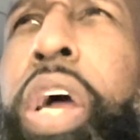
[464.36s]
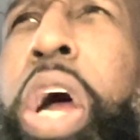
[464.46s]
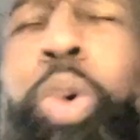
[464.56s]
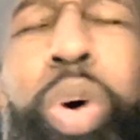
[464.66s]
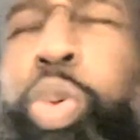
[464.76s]

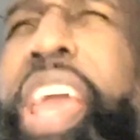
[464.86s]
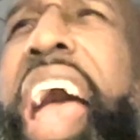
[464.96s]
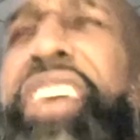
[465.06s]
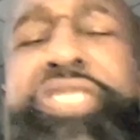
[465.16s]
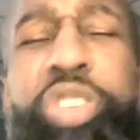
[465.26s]
well, we
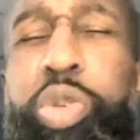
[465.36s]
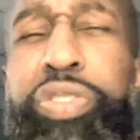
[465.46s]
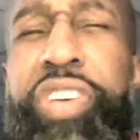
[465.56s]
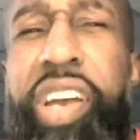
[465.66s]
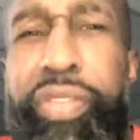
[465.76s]
asked you
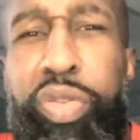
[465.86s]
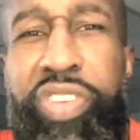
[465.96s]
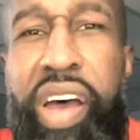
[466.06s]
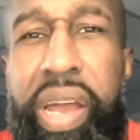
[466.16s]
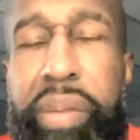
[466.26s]
several
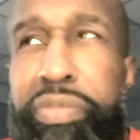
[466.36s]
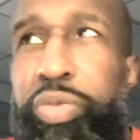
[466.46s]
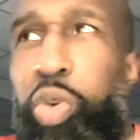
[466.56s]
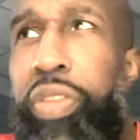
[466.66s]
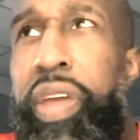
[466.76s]
times,
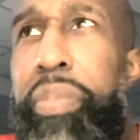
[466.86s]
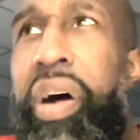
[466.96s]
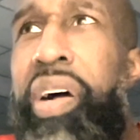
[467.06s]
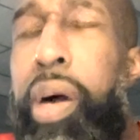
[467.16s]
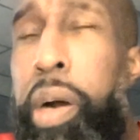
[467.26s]
were they
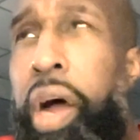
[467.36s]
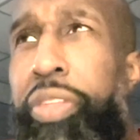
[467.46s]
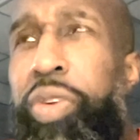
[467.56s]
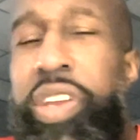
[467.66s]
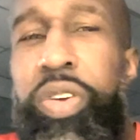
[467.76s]

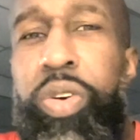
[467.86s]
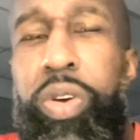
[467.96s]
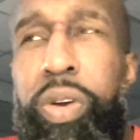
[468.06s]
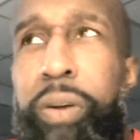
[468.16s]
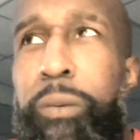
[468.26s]
bothering you?
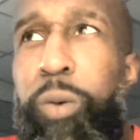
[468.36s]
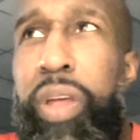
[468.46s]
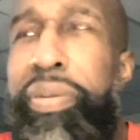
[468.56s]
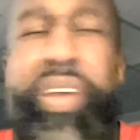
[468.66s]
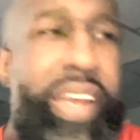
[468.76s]
Were they
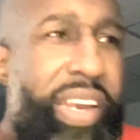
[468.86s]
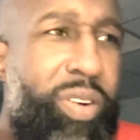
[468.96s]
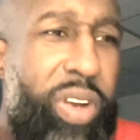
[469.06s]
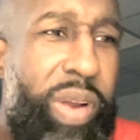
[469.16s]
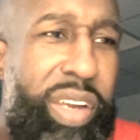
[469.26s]
picking
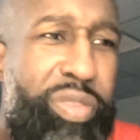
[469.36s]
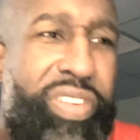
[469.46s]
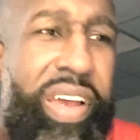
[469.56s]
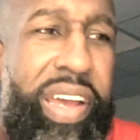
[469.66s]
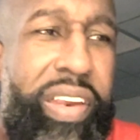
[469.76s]
on you? And you
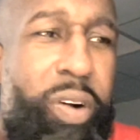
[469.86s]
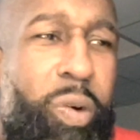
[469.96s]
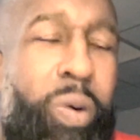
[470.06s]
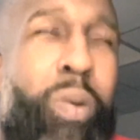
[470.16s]
said no.